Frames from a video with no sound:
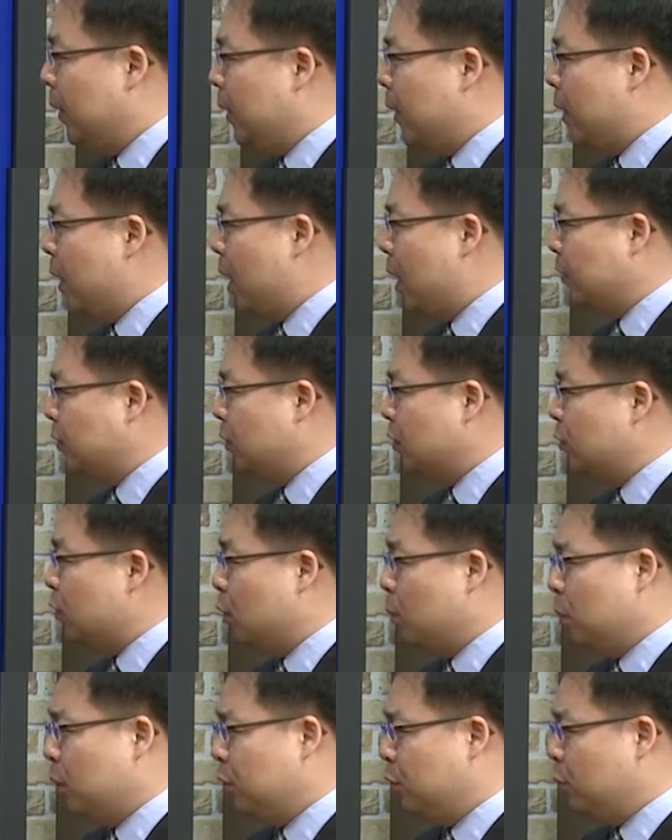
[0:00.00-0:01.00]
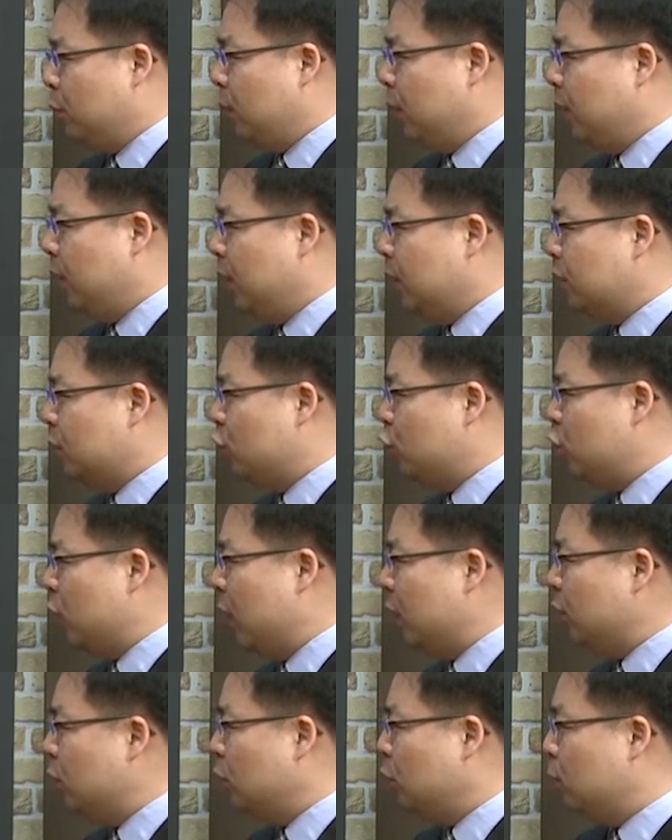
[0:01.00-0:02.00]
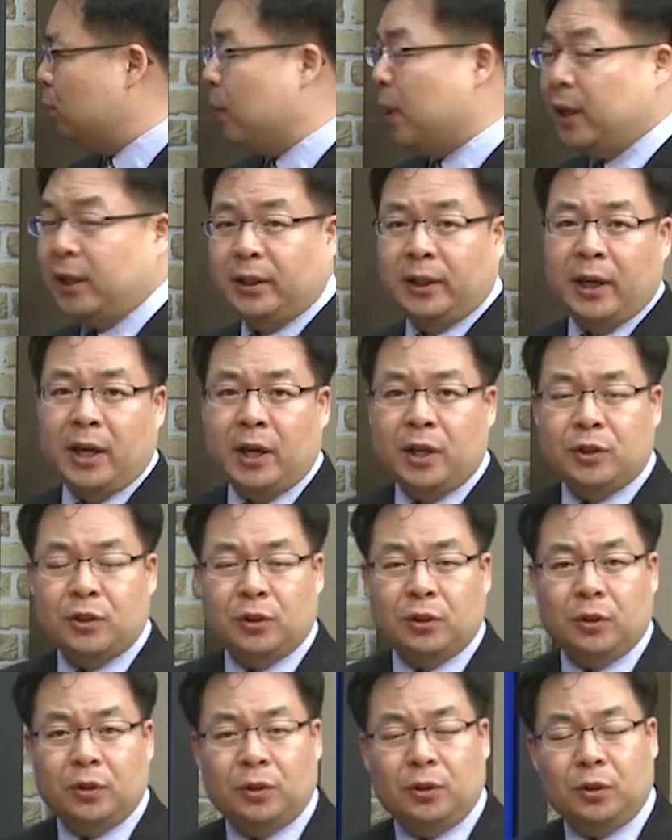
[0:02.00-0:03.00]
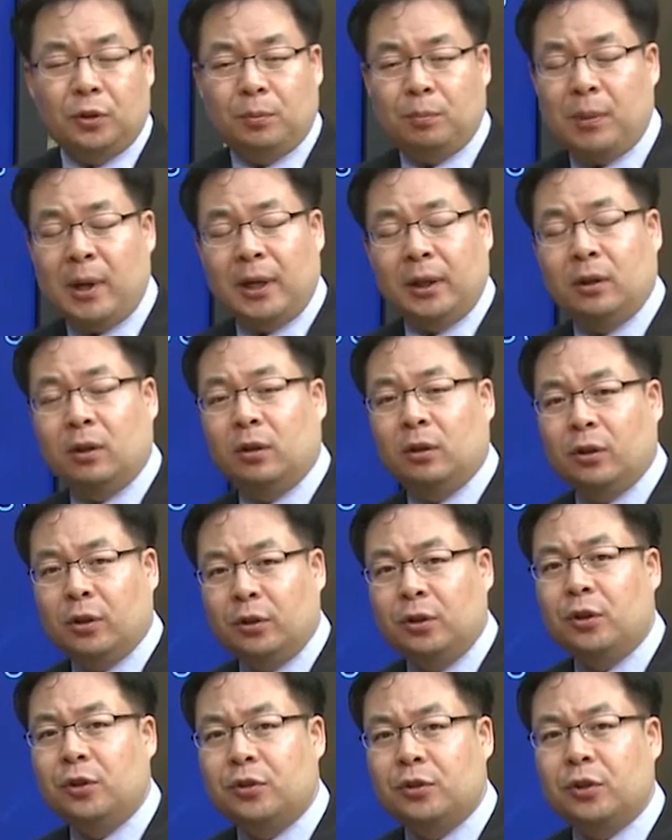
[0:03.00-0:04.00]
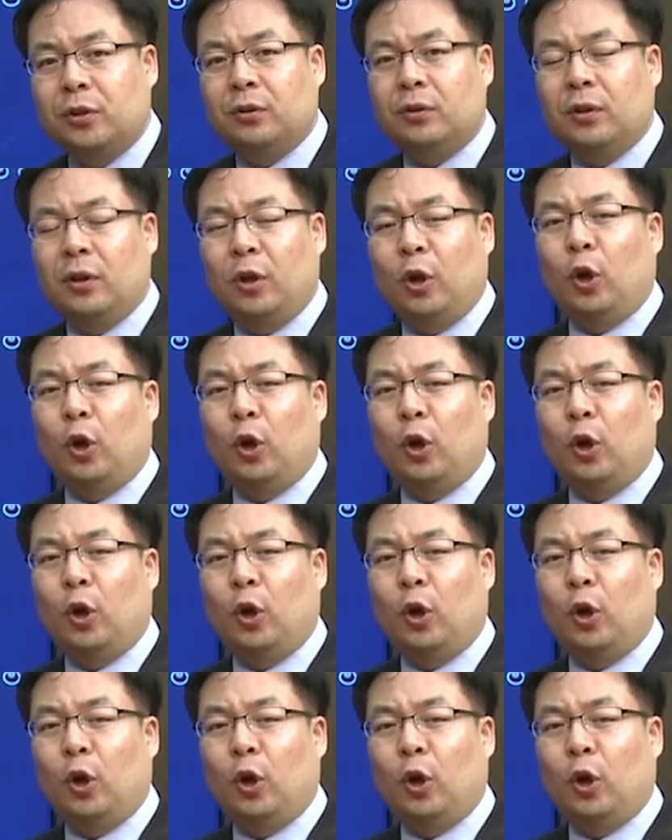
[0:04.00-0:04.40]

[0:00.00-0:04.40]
Axis number 3 is general medical condition.